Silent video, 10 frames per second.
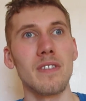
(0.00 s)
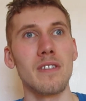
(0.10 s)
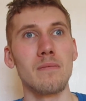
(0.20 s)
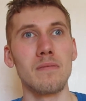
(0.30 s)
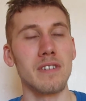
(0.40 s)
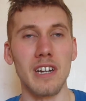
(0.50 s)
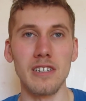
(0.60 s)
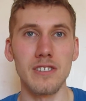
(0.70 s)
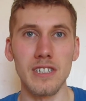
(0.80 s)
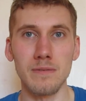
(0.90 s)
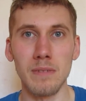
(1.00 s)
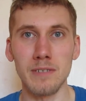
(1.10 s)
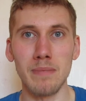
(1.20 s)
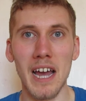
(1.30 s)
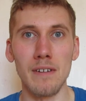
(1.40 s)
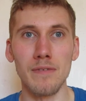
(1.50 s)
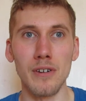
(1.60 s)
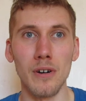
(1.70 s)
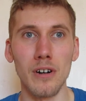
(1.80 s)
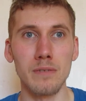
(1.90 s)
it's better for
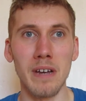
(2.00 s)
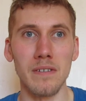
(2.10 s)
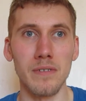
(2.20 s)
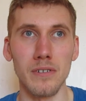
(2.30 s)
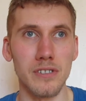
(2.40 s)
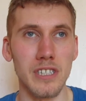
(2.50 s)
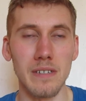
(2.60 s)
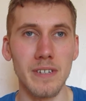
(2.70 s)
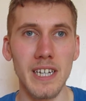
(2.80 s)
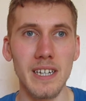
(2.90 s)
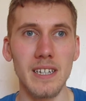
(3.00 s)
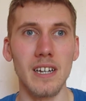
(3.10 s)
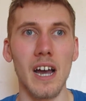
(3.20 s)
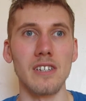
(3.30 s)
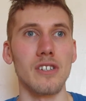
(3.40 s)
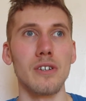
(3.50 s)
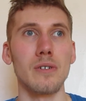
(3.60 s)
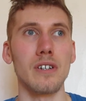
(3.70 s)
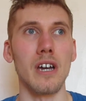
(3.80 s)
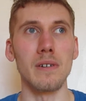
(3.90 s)
your CV. So you
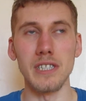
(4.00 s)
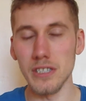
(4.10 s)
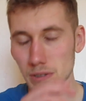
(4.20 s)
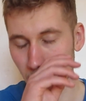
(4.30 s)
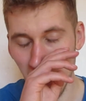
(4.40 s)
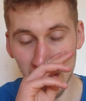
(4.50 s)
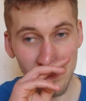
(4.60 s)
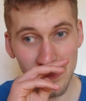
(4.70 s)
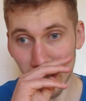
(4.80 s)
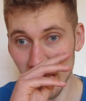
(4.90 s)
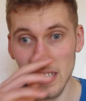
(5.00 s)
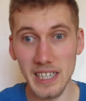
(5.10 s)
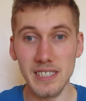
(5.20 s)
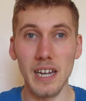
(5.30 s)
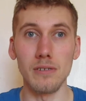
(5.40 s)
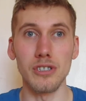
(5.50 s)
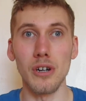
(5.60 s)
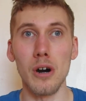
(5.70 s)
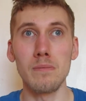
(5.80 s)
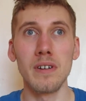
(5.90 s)
can go into an ESL
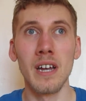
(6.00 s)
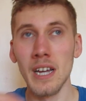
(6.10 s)
job.